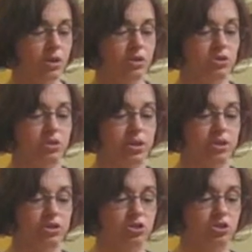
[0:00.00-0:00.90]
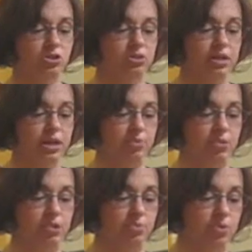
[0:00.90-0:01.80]
So that's 2
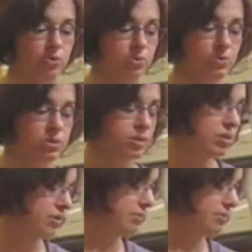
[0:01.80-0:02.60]
tablespoons.